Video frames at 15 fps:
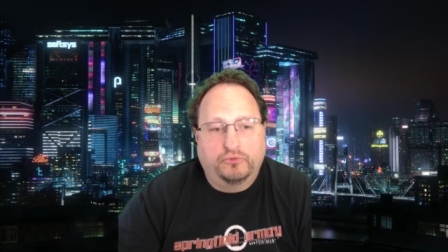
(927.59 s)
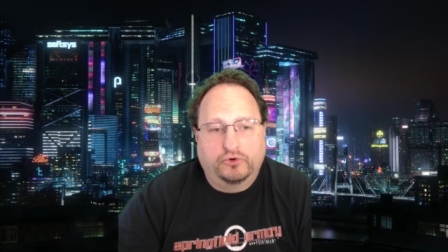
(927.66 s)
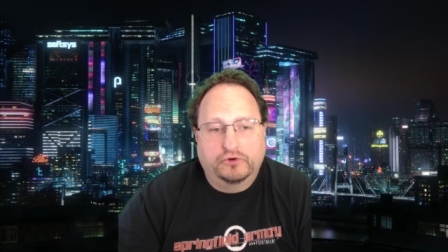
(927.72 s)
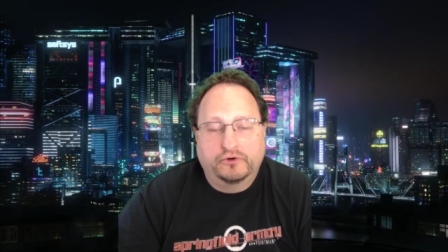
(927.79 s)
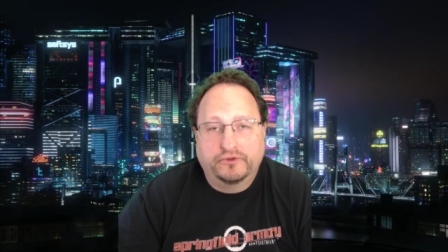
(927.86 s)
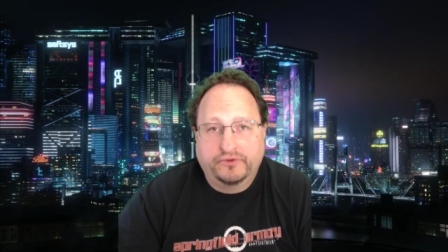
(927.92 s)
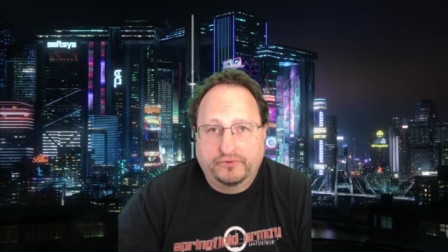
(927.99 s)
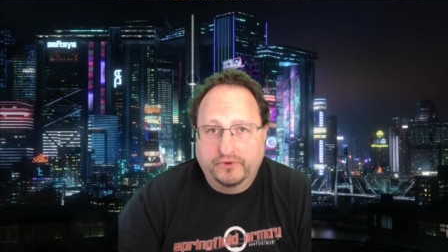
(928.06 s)
at
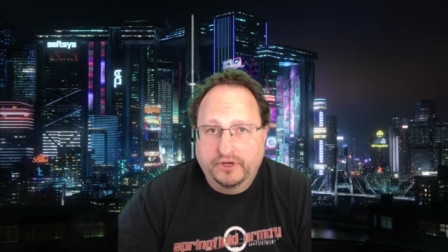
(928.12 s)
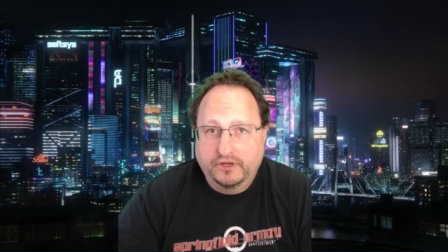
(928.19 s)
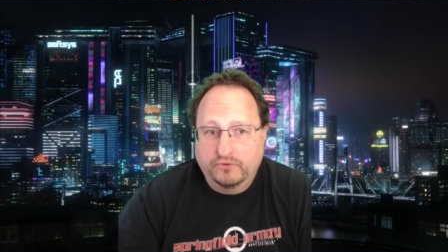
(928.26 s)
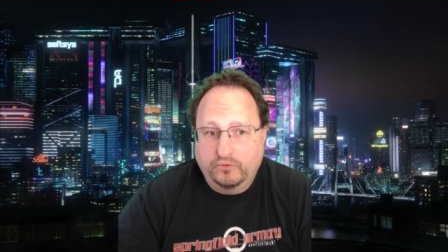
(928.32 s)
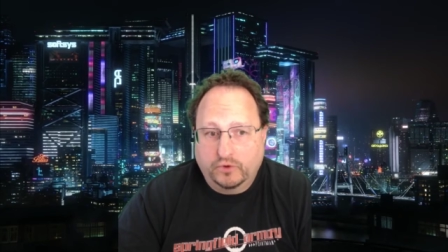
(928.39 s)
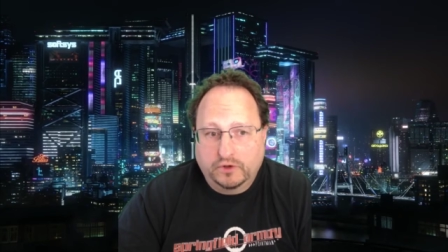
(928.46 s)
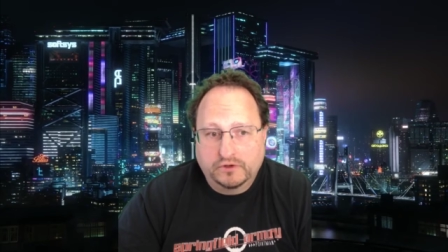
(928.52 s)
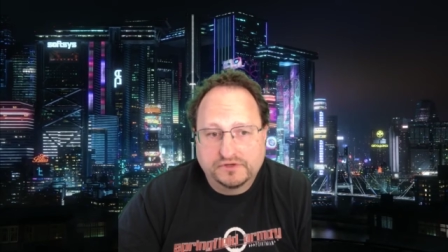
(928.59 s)
mortal three
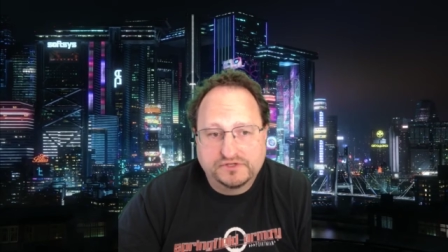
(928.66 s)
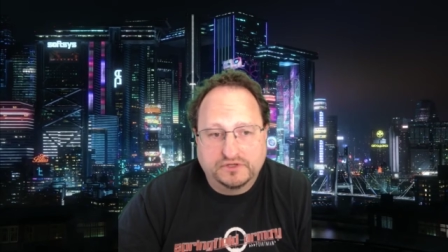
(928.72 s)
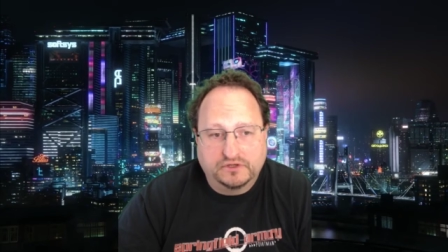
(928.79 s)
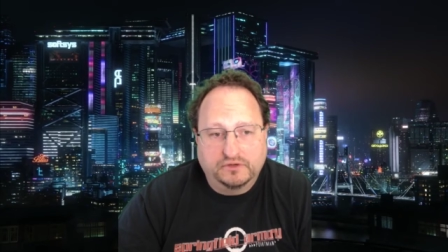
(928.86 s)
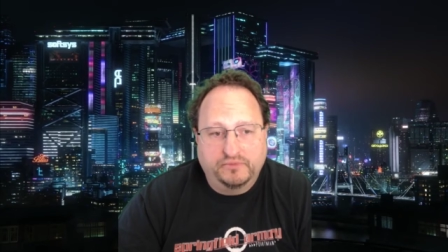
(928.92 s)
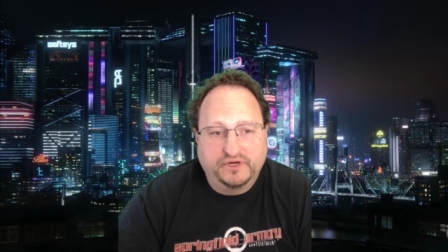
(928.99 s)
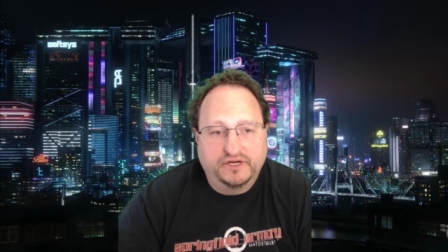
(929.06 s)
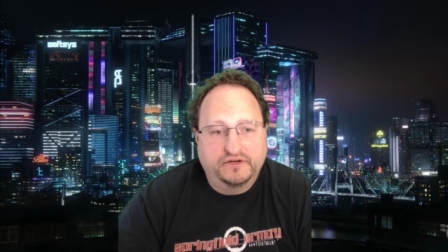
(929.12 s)
and
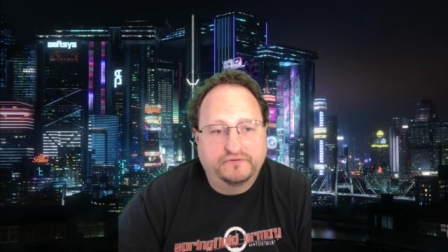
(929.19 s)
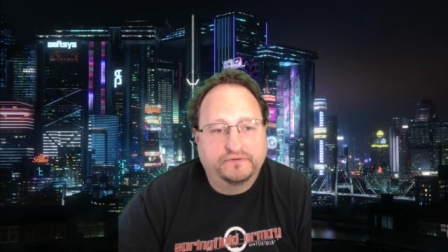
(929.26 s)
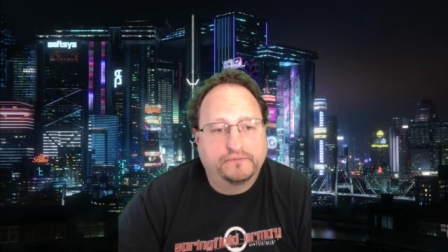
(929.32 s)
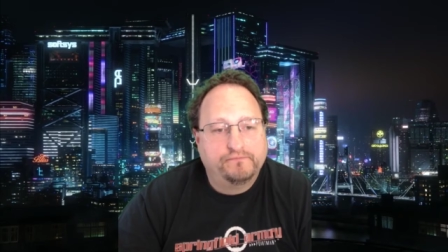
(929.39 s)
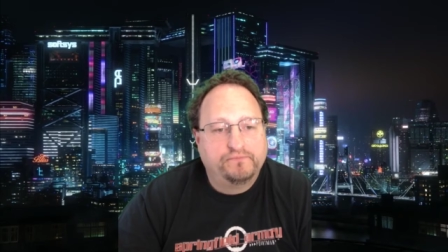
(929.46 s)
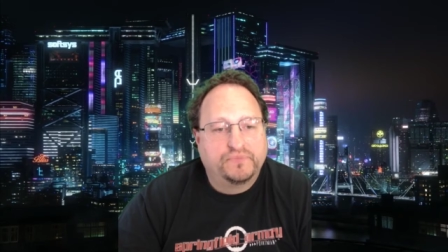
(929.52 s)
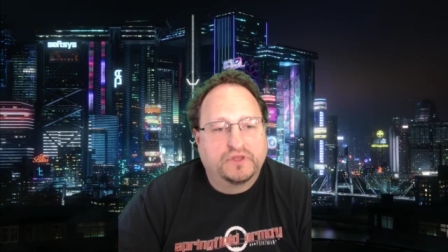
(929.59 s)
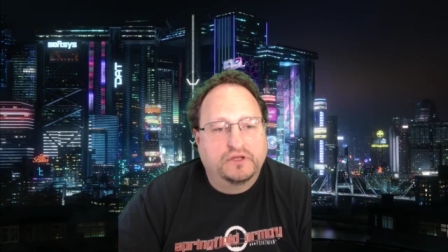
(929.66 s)
worse and above,